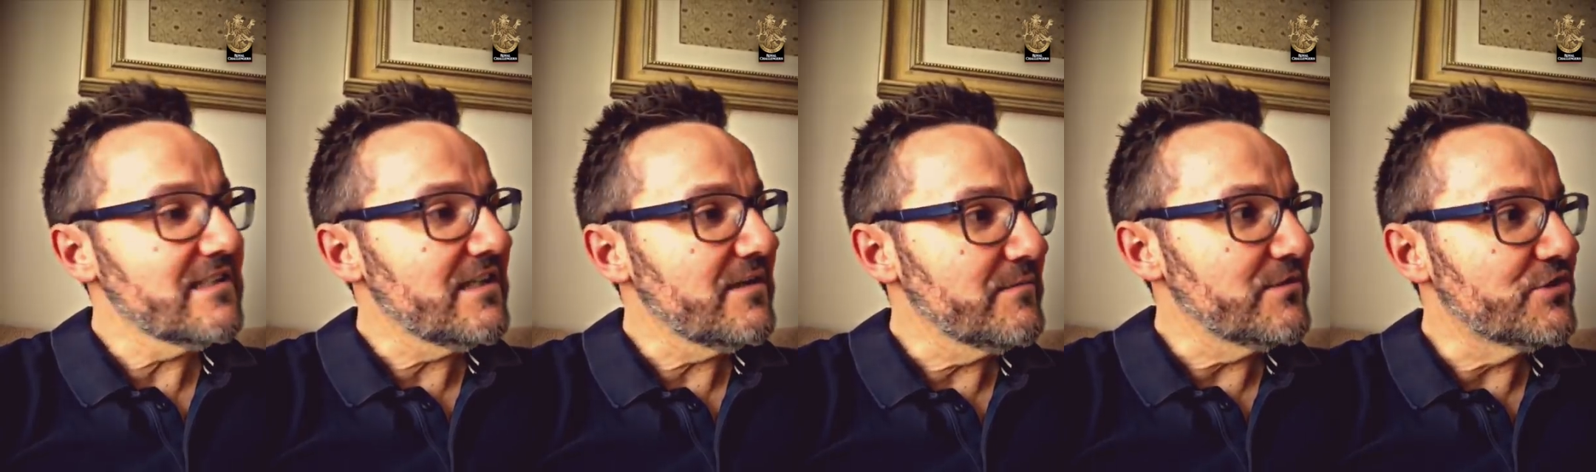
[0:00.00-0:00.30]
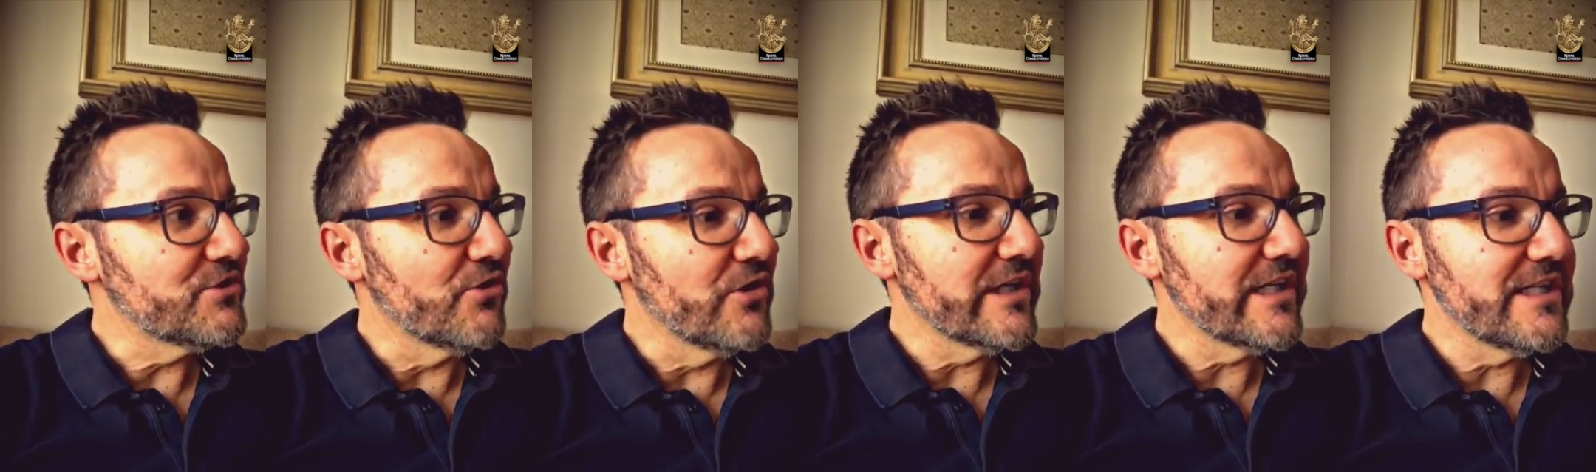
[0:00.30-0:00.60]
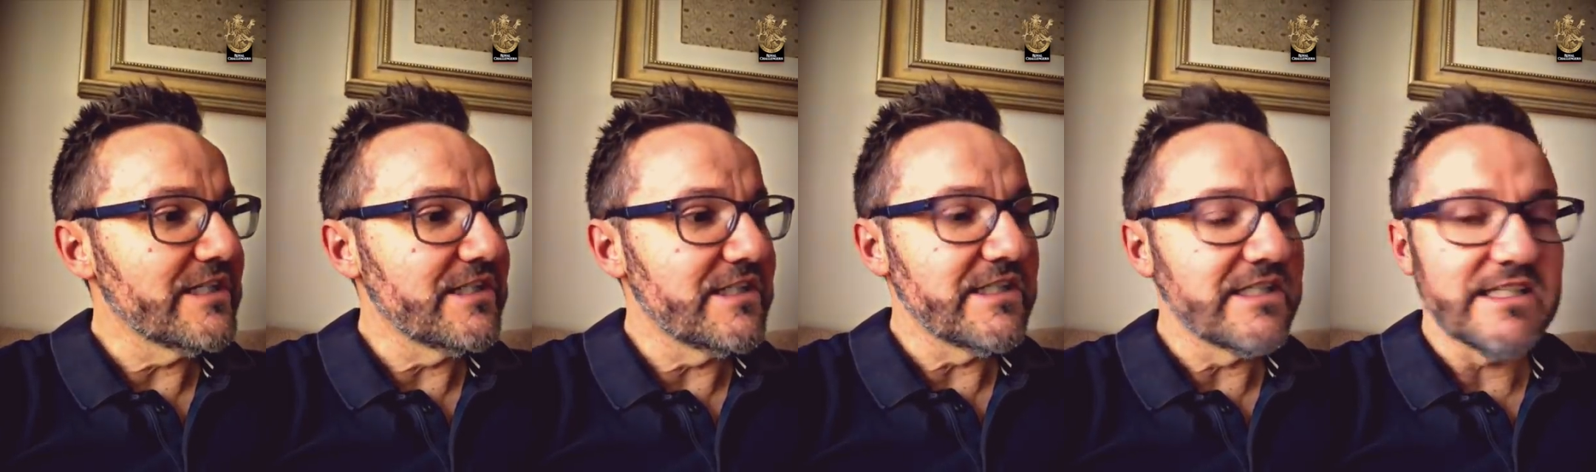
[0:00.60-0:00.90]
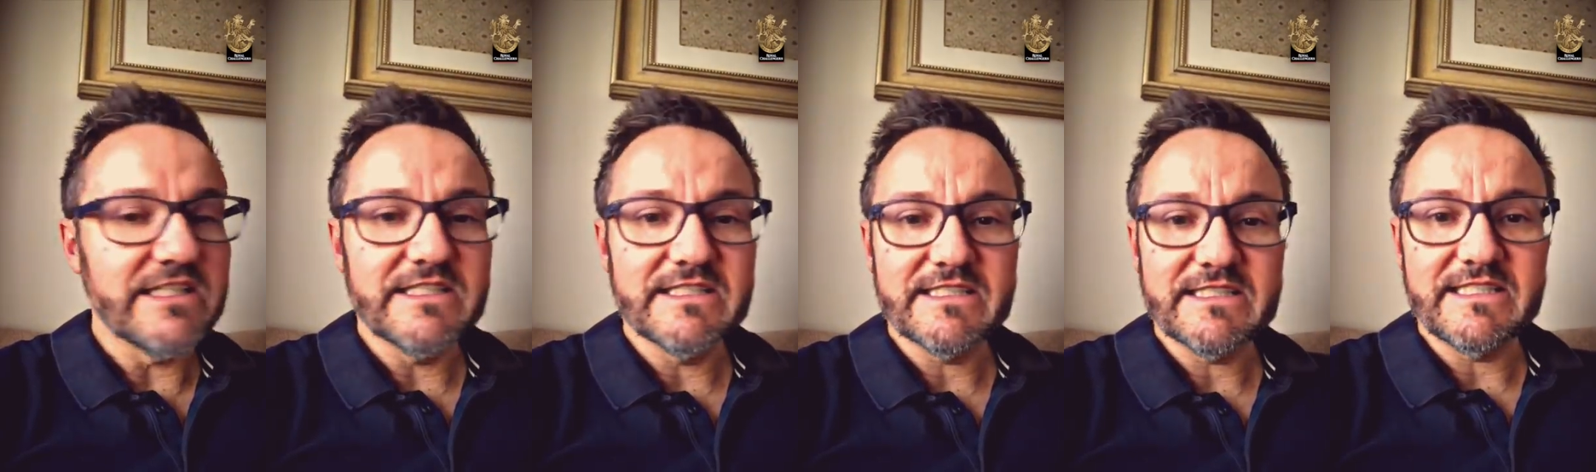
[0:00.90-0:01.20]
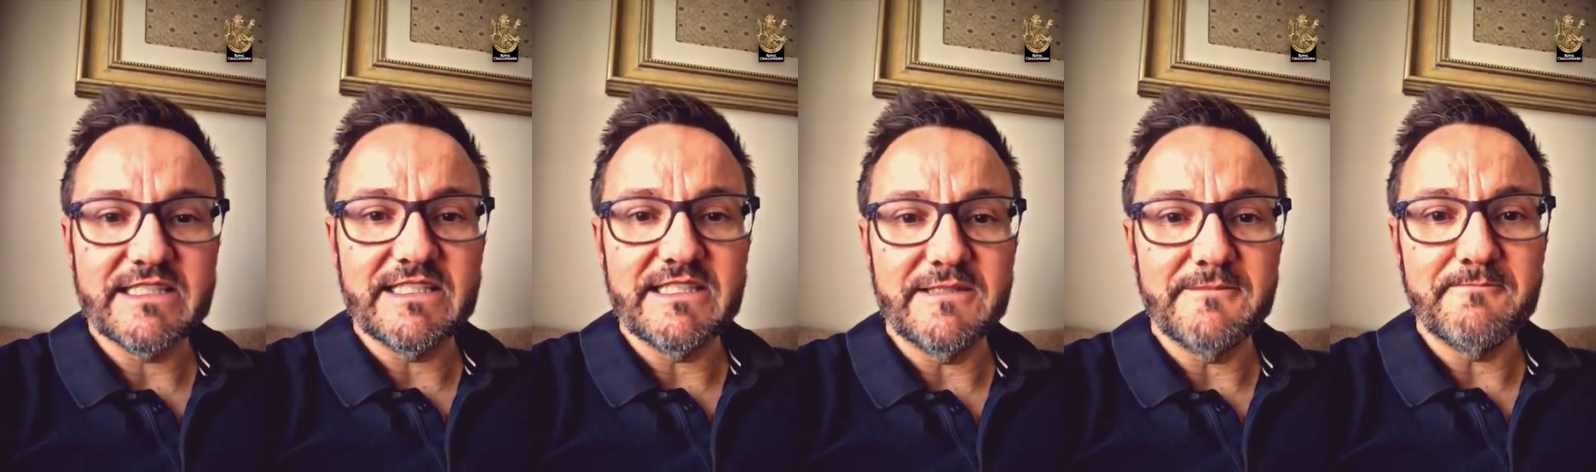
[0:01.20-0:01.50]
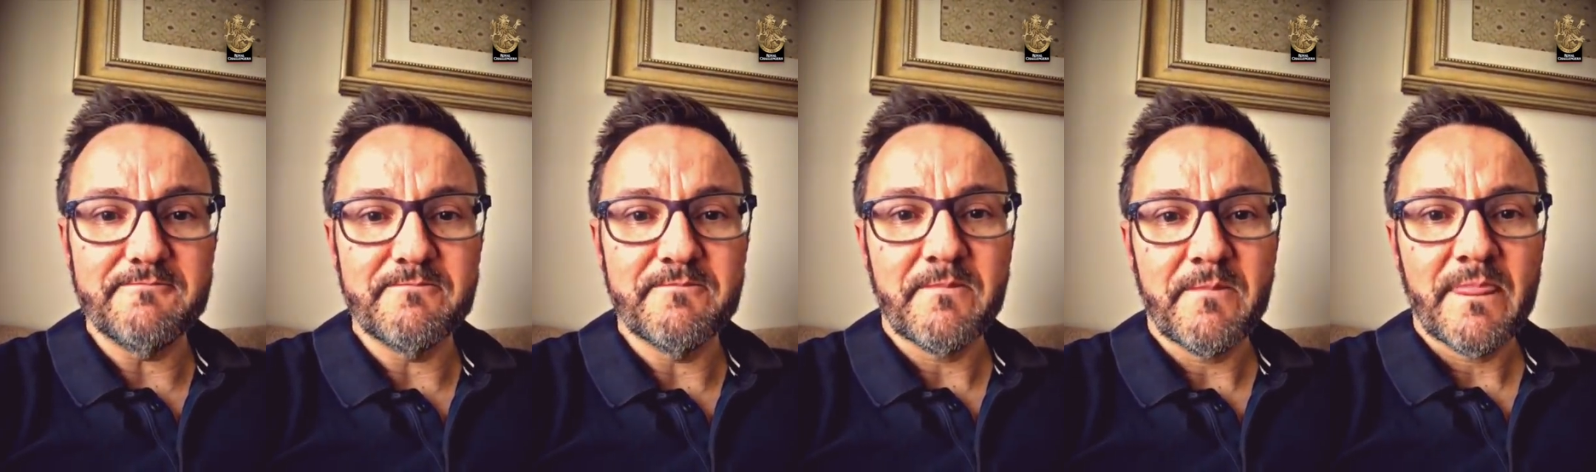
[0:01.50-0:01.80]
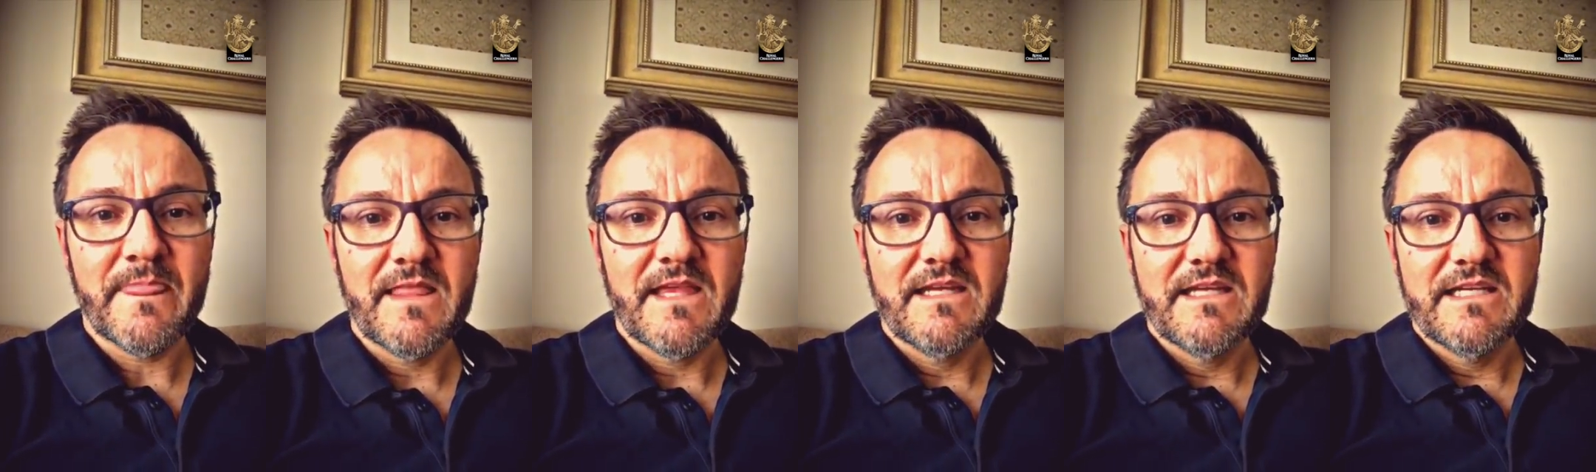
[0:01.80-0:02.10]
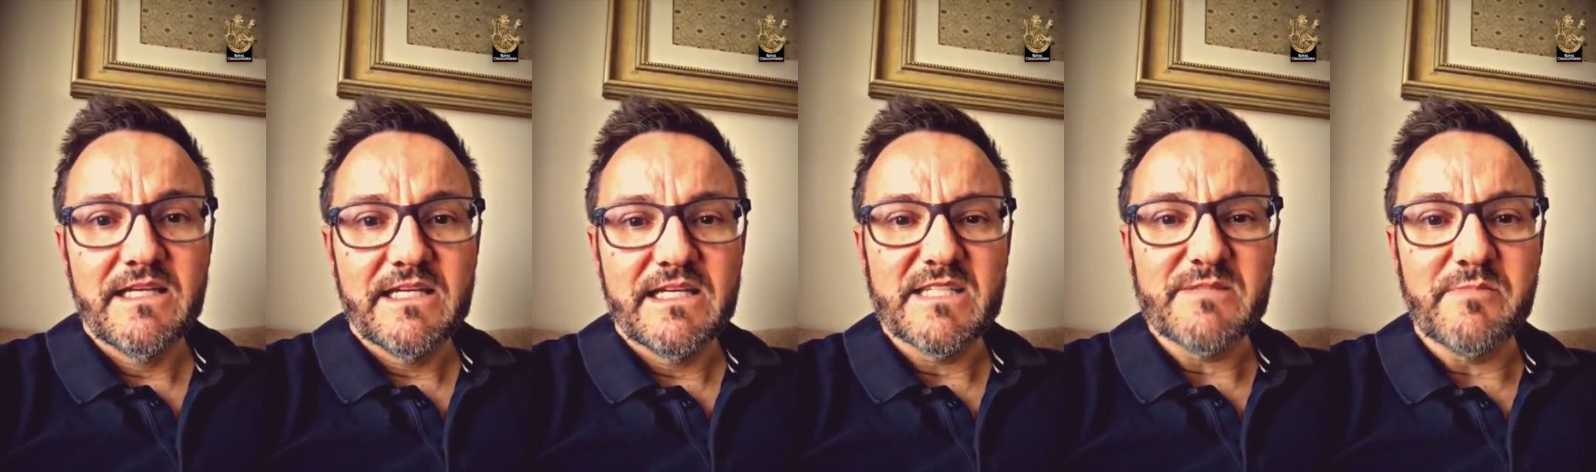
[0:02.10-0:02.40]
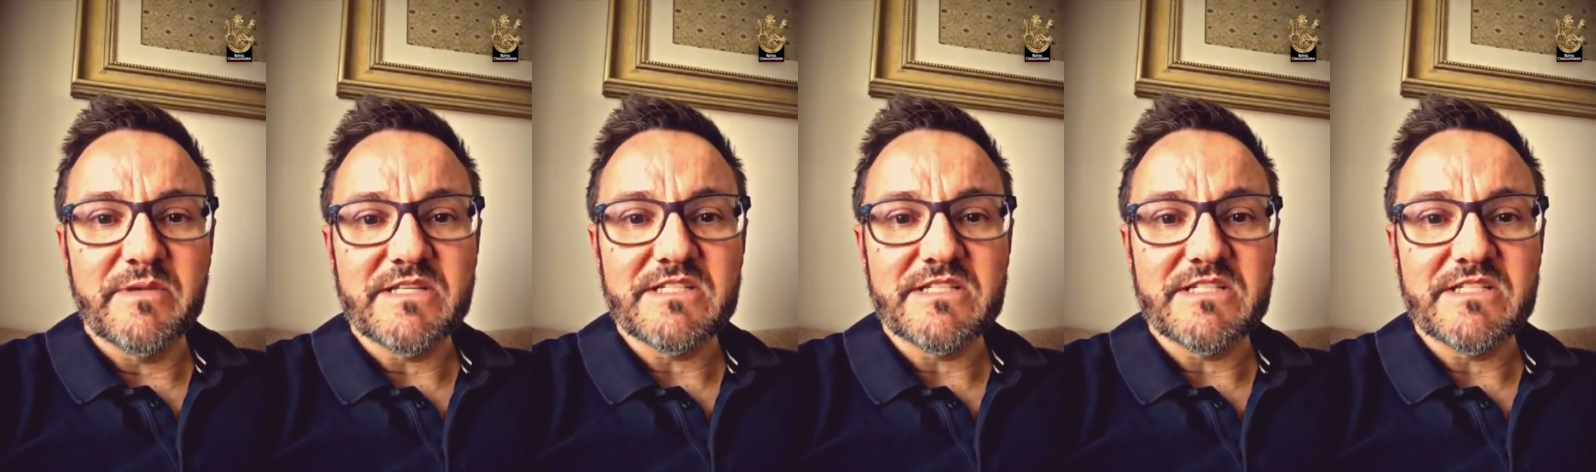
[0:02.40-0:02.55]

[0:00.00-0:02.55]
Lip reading: I'm enjoying India as